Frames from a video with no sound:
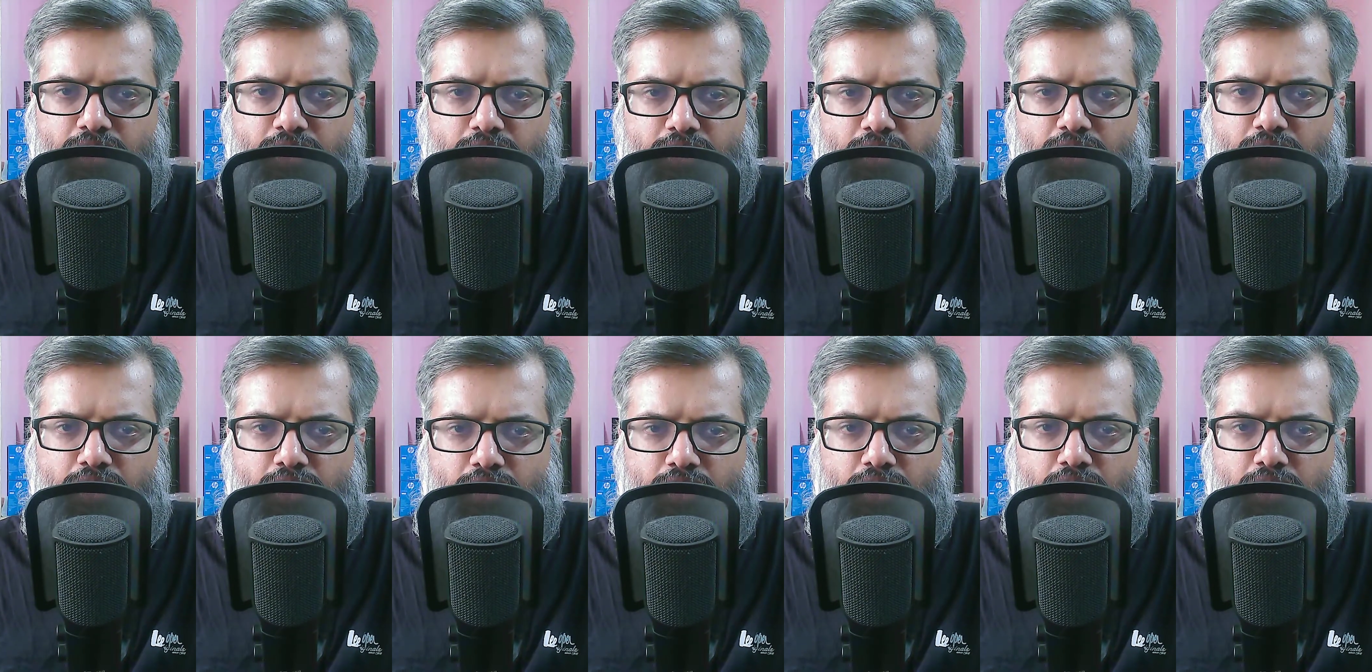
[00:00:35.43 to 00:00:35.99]

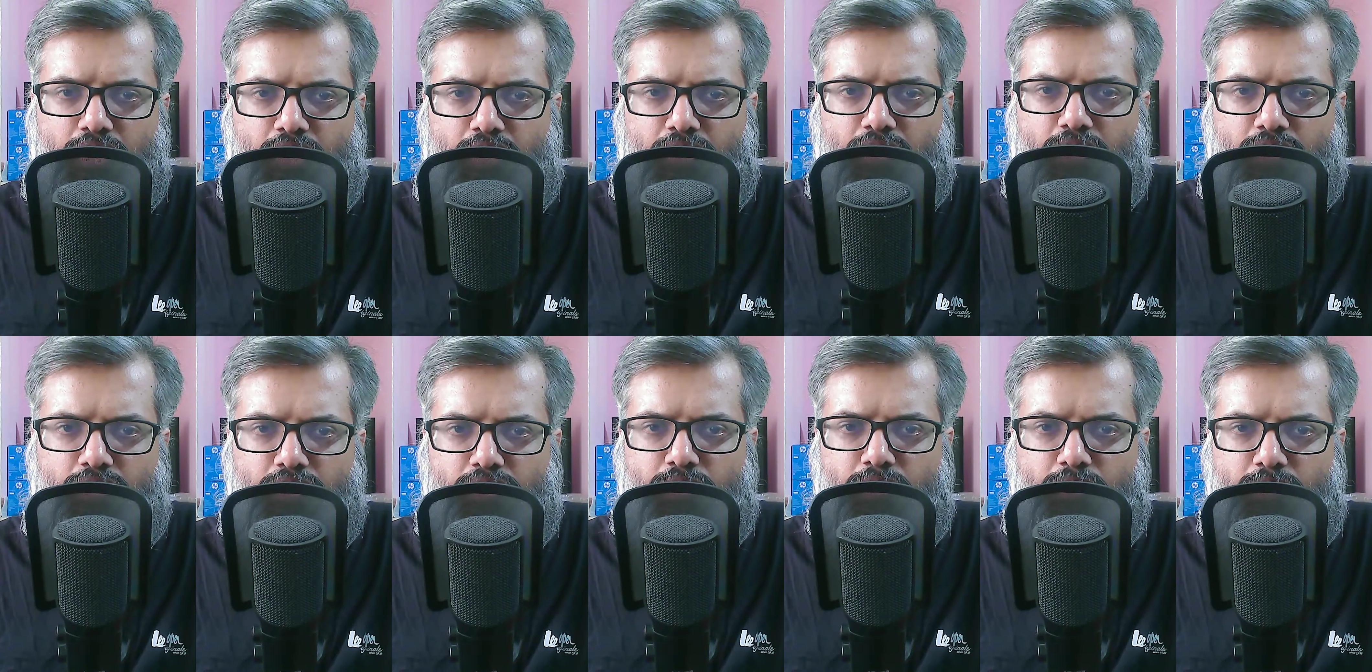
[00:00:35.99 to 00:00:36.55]
a lot
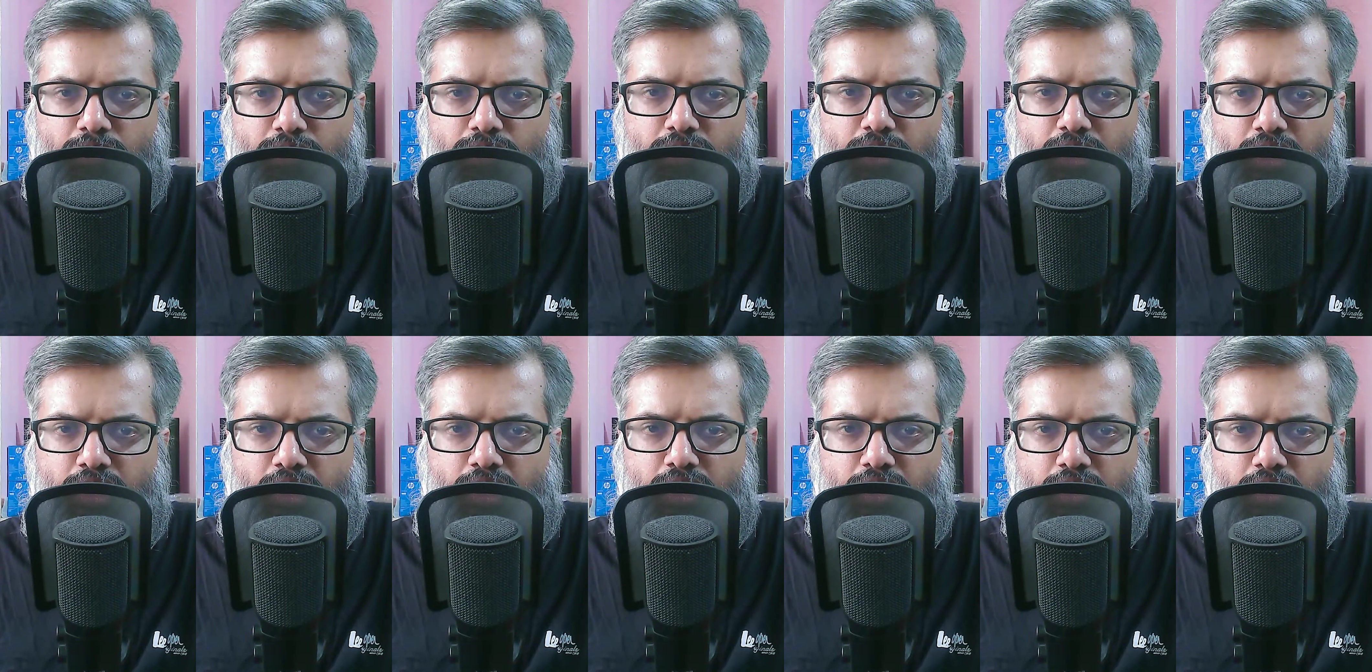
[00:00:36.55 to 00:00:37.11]
more
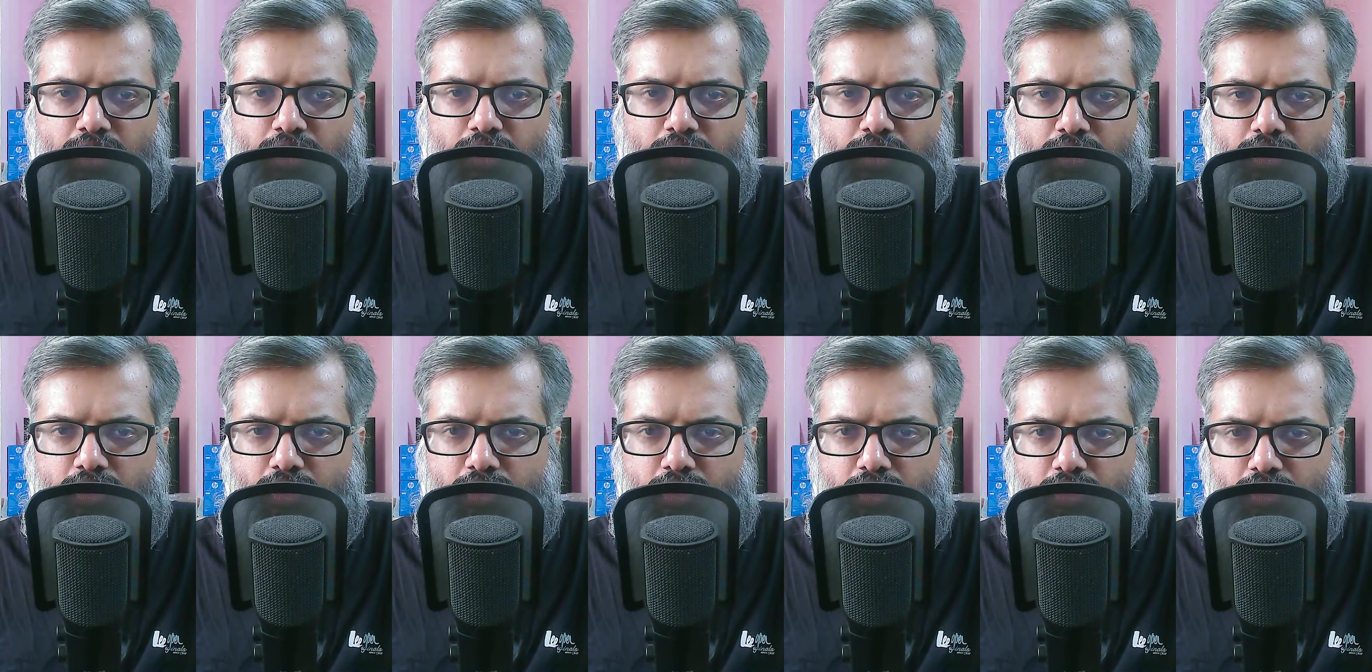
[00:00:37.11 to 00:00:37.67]
data
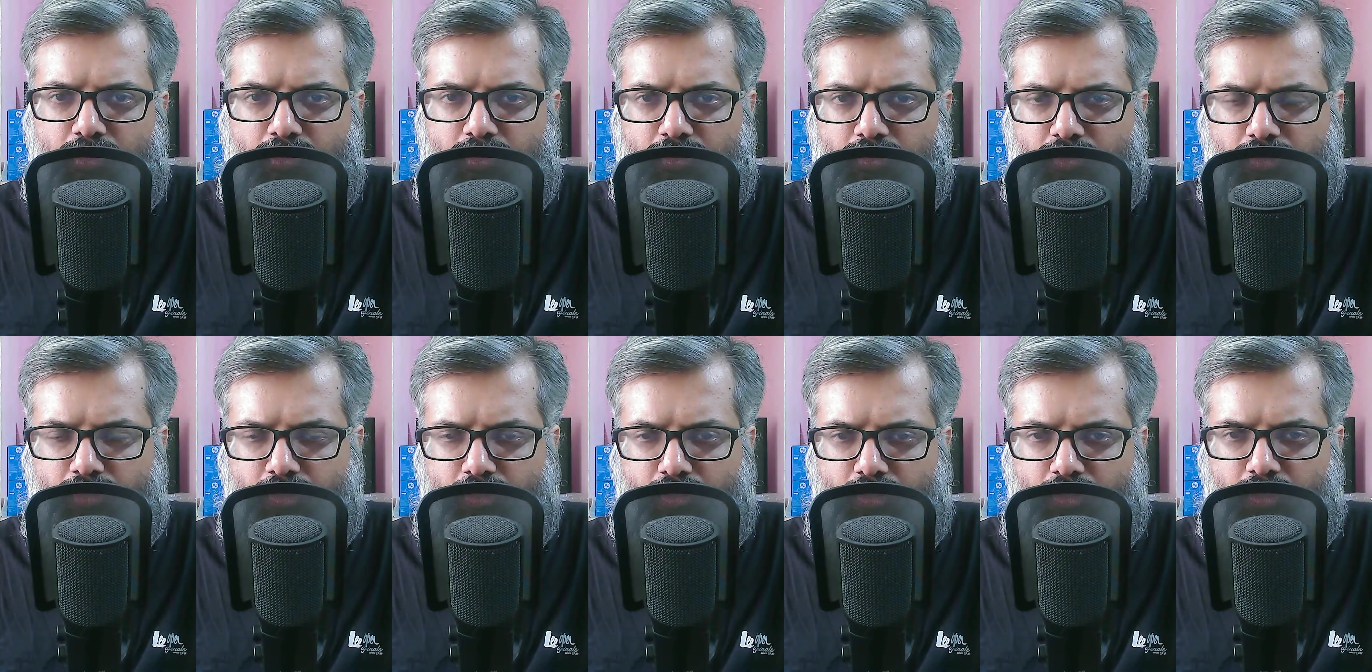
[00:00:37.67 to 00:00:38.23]
than
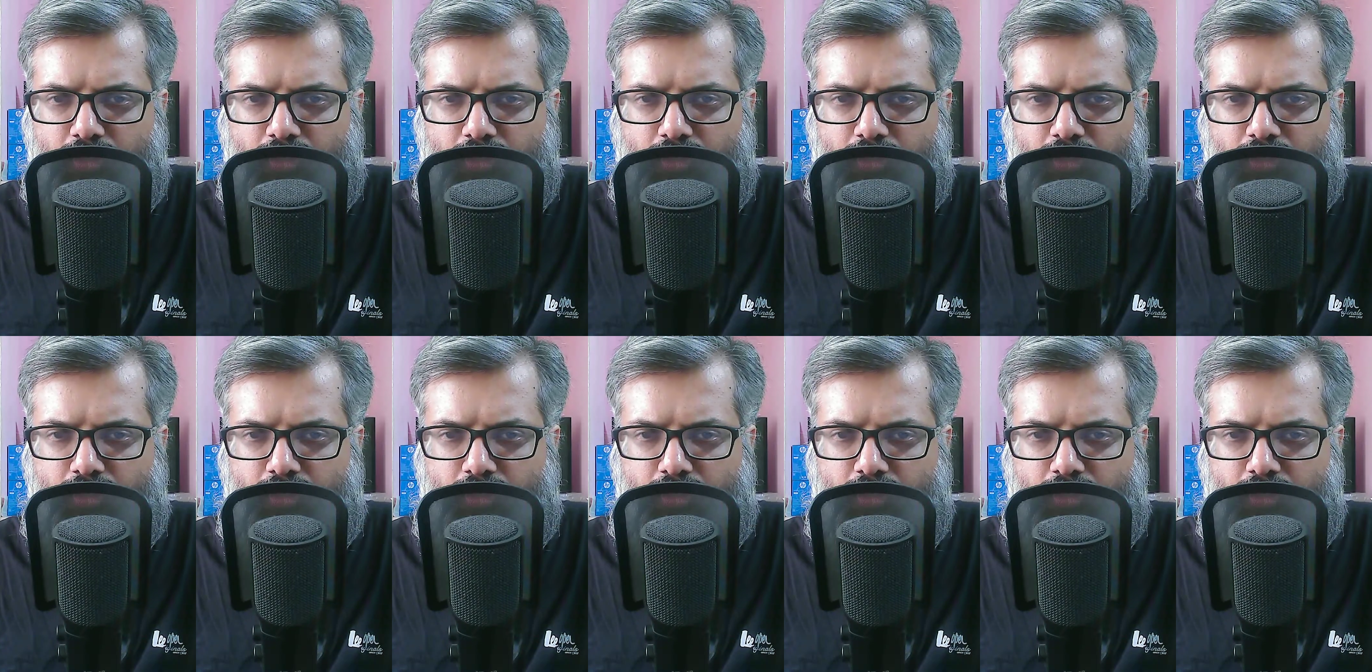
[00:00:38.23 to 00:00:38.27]
necessary.